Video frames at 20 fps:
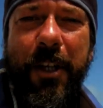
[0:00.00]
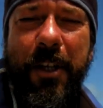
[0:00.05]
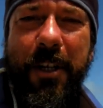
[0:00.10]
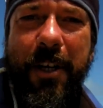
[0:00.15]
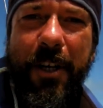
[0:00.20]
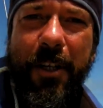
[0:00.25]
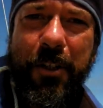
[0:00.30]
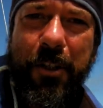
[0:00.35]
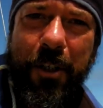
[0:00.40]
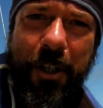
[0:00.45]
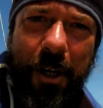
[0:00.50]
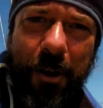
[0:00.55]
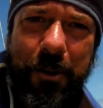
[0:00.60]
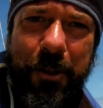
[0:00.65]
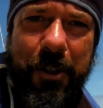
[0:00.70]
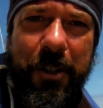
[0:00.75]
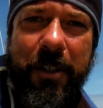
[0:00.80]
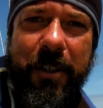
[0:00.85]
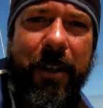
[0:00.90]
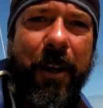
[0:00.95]
Sitka is
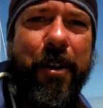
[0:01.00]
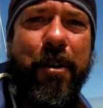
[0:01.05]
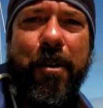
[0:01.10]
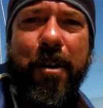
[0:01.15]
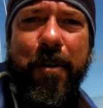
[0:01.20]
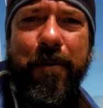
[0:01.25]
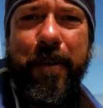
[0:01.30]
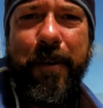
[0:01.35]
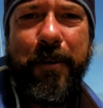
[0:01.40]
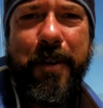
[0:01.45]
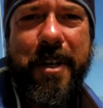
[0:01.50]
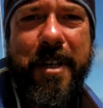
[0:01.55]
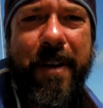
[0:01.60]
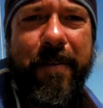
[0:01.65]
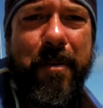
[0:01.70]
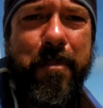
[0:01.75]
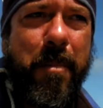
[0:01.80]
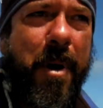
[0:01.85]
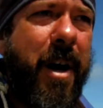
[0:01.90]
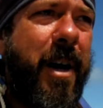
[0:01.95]
close,
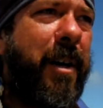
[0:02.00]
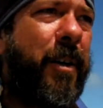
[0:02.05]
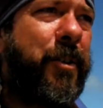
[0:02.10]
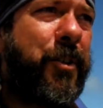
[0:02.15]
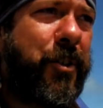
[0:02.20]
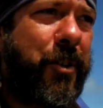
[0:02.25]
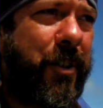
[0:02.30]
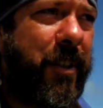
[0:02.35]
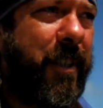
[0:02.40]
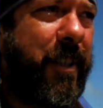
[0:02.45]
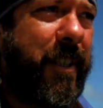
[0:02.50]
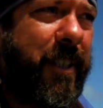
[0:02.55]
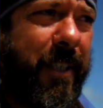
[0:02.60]
157 miles.